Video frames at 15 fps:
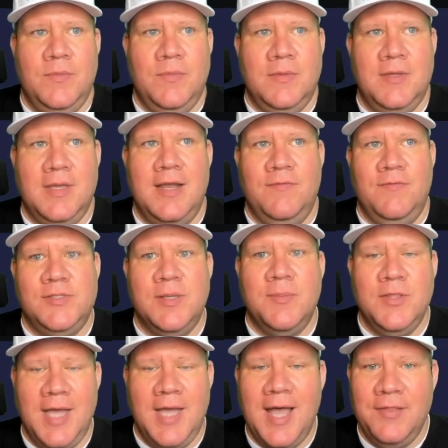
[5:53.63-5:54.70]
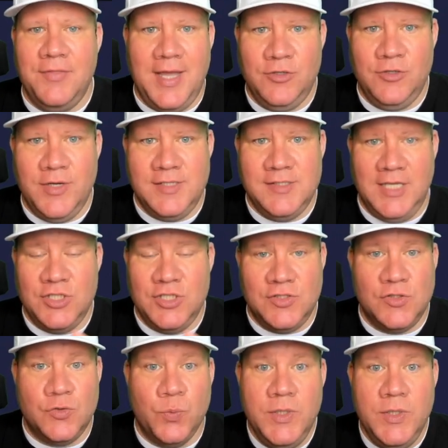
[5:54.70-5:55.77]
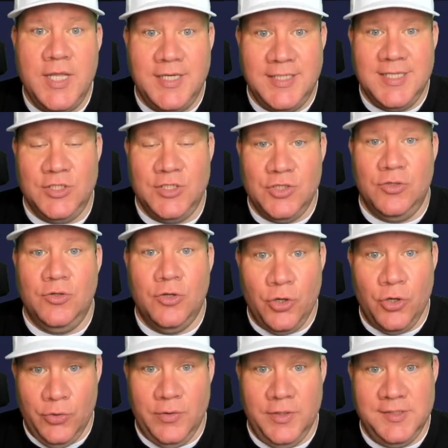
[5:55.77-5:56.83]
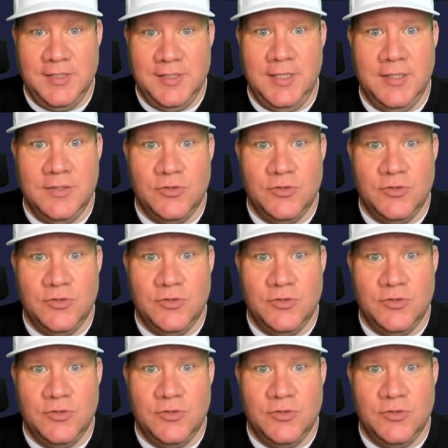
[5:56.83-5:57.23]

kind of some of the online transactions. It's really digital currency.